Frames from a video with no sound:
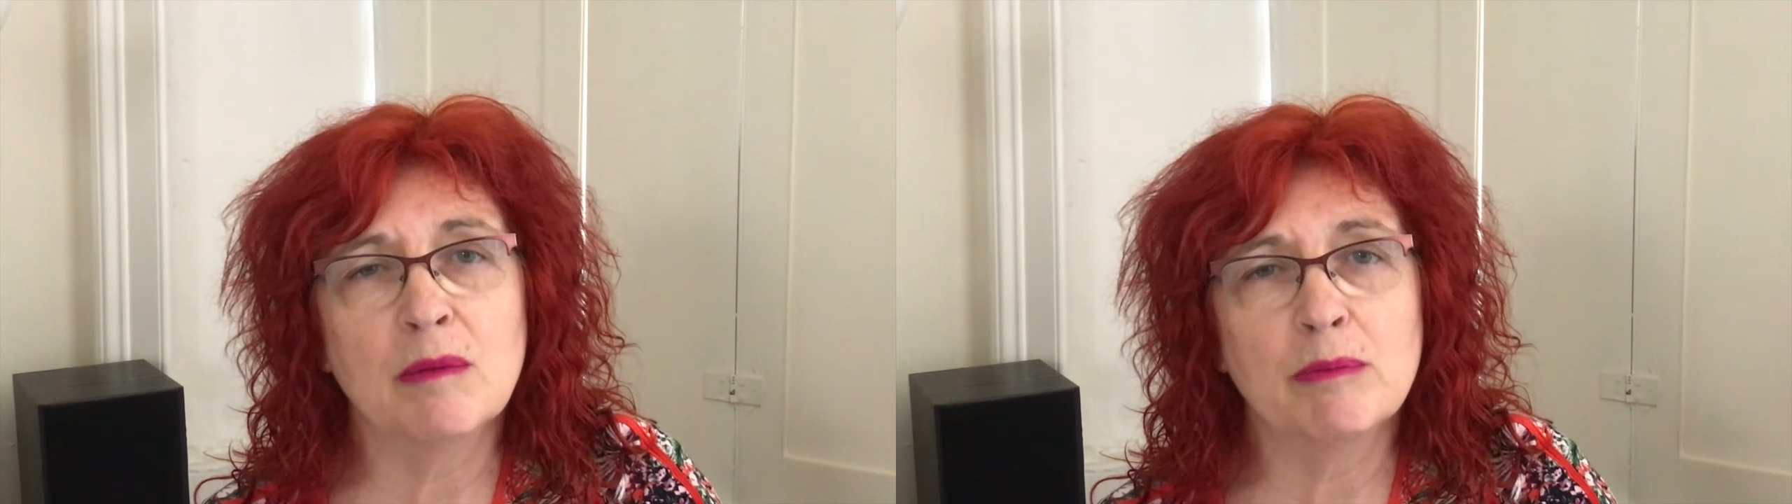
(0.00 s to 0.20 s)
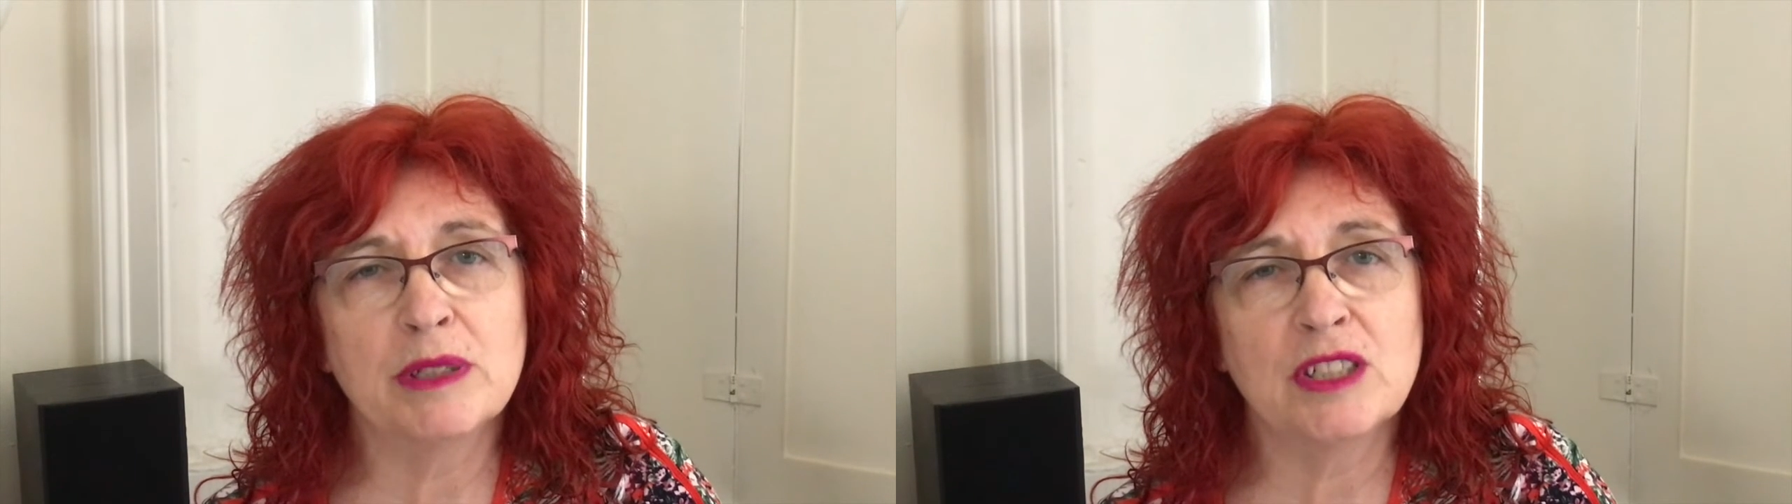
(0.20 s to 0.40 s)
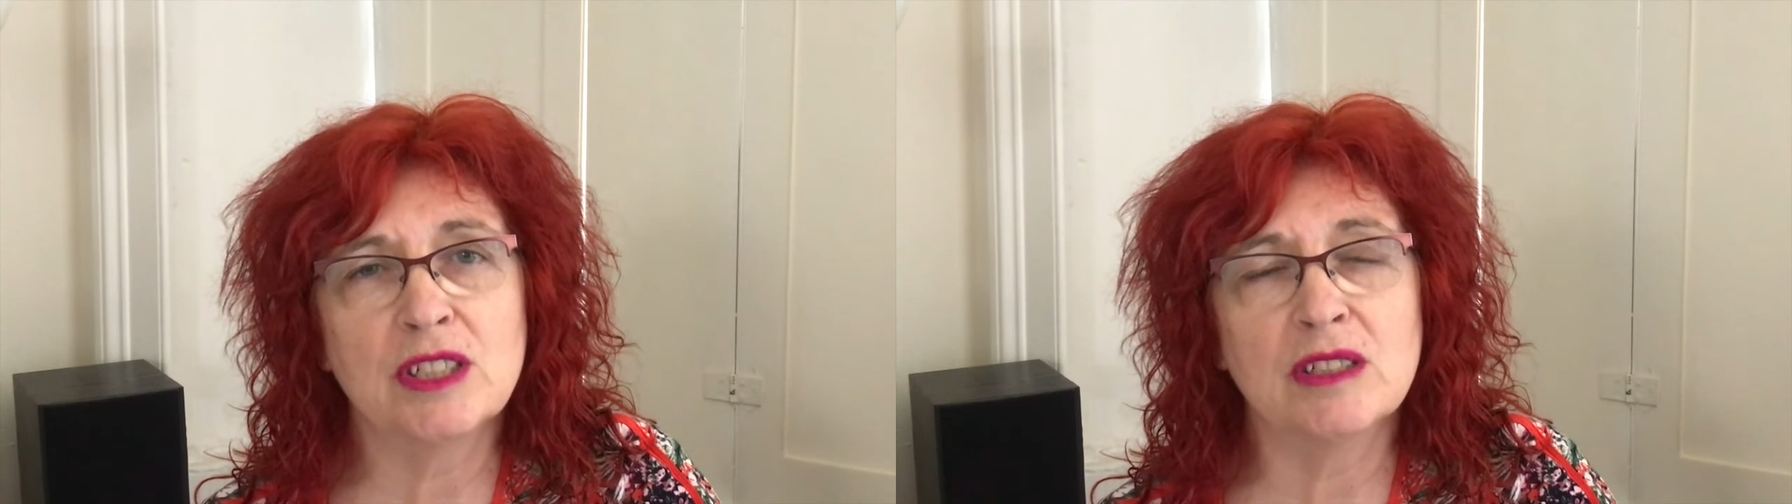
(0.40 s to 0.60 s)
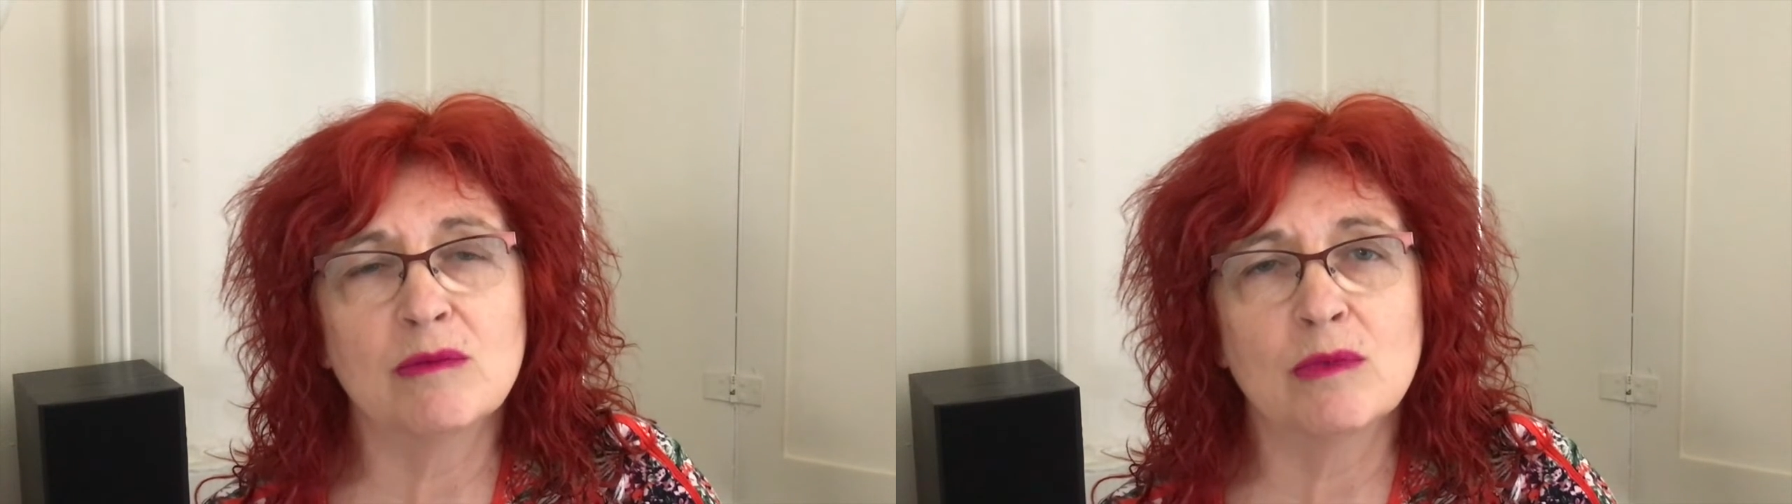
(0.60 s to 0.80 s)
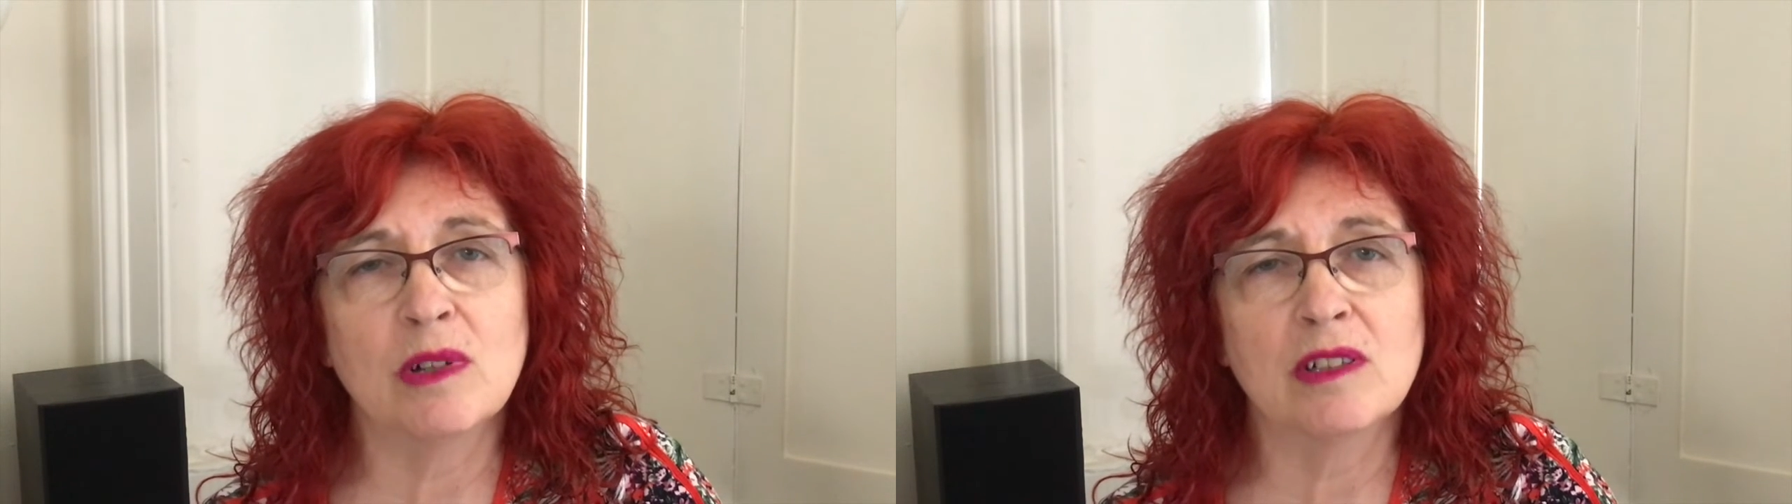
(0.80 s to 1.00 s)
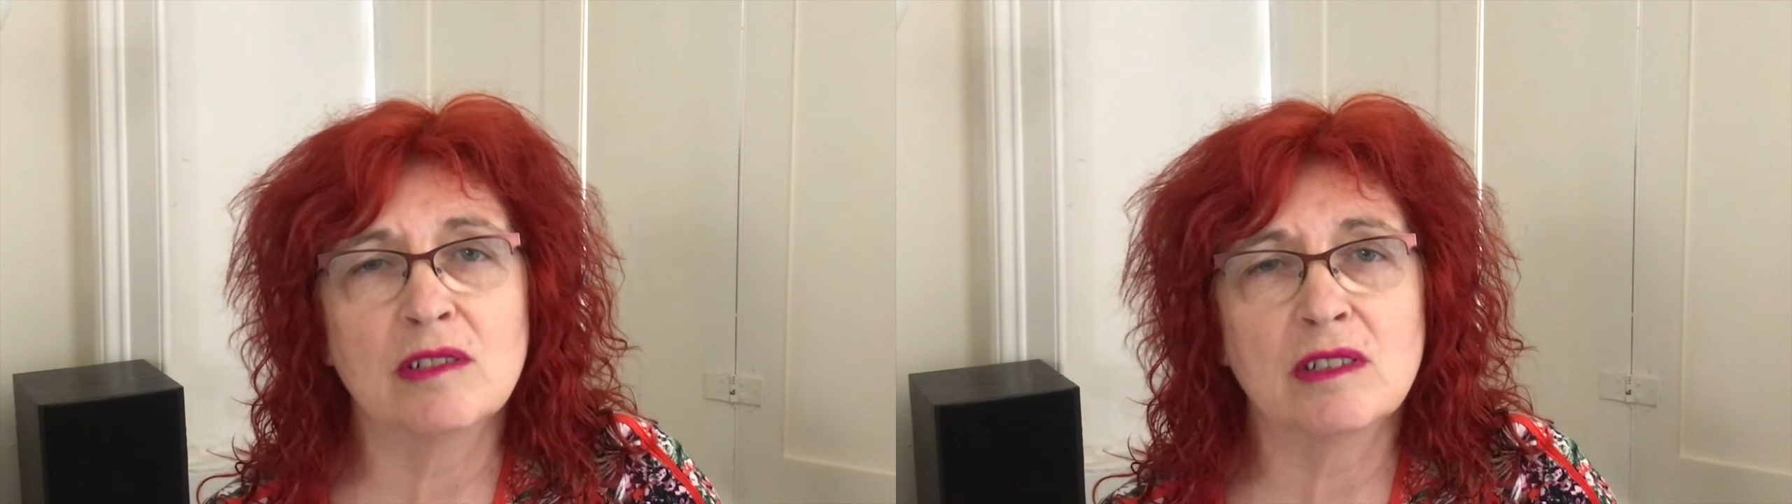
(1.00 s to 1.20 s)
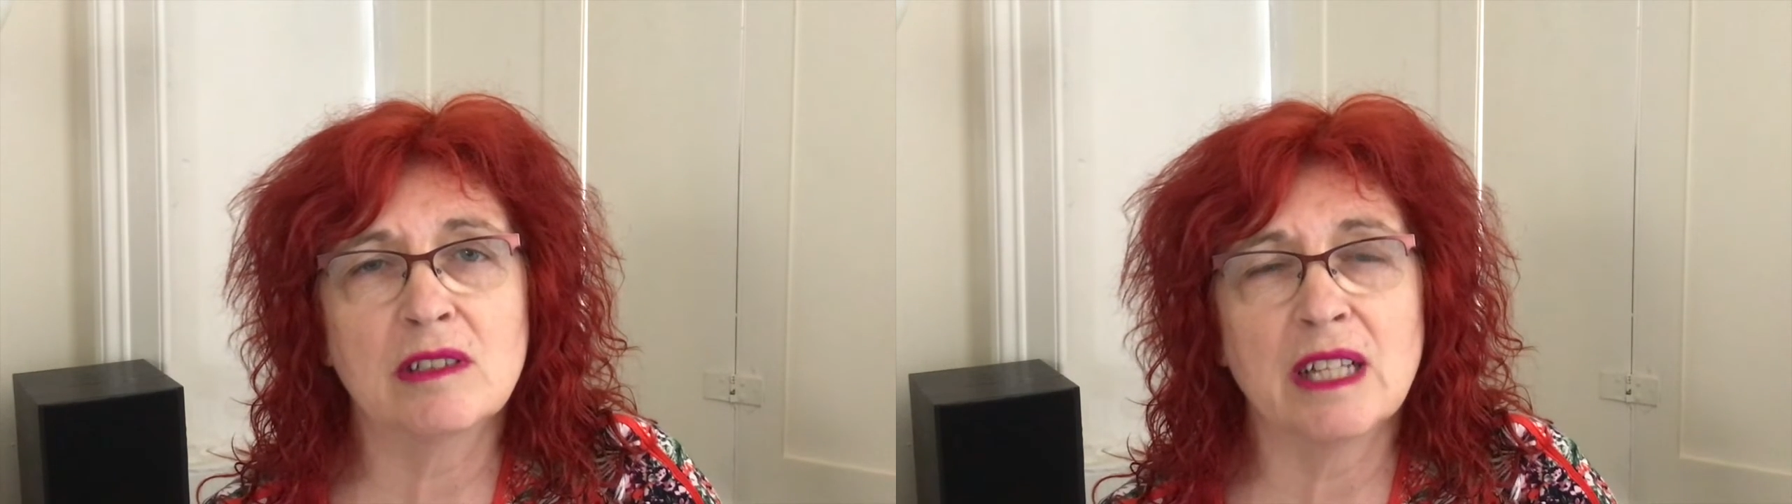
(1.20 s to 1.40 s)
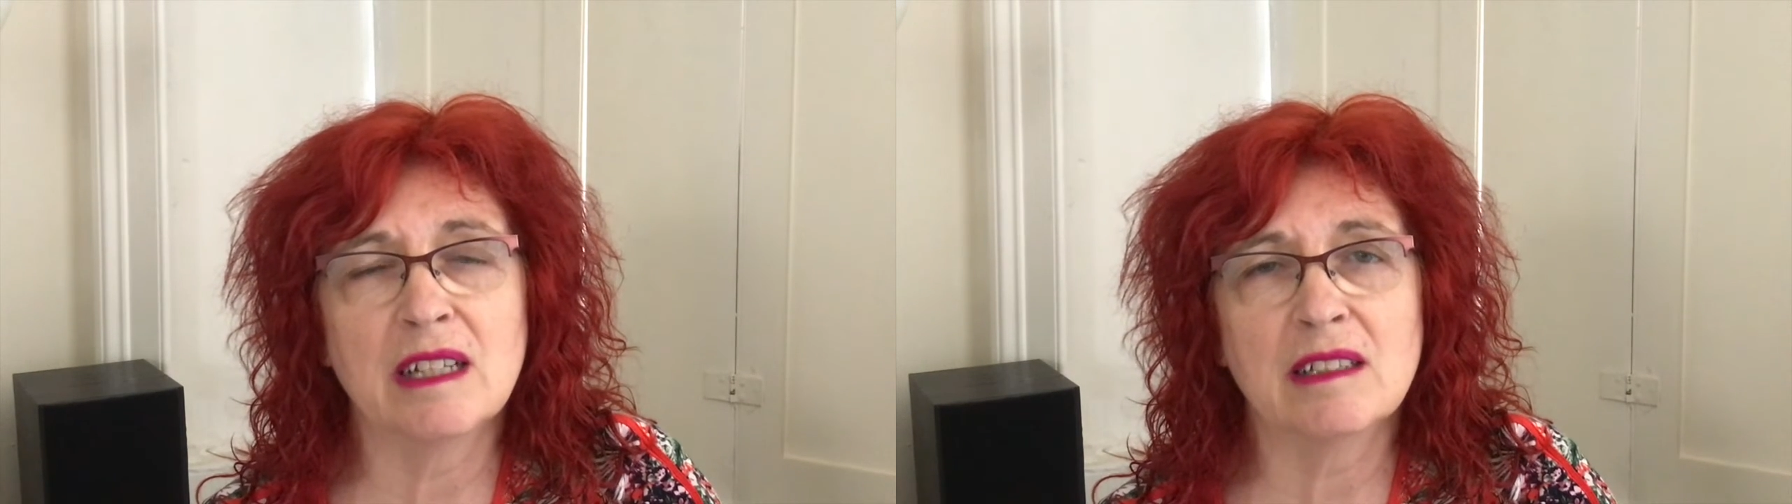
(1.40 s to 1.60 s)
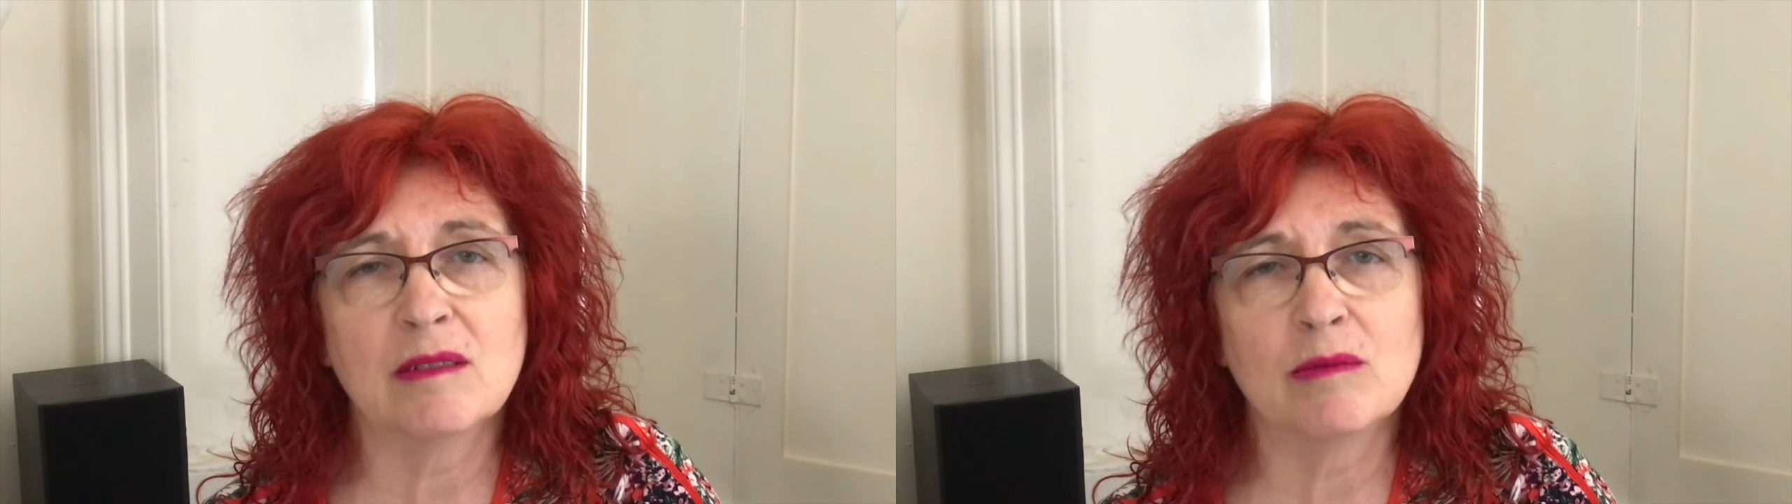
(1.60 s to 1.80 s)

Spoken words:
ambition was that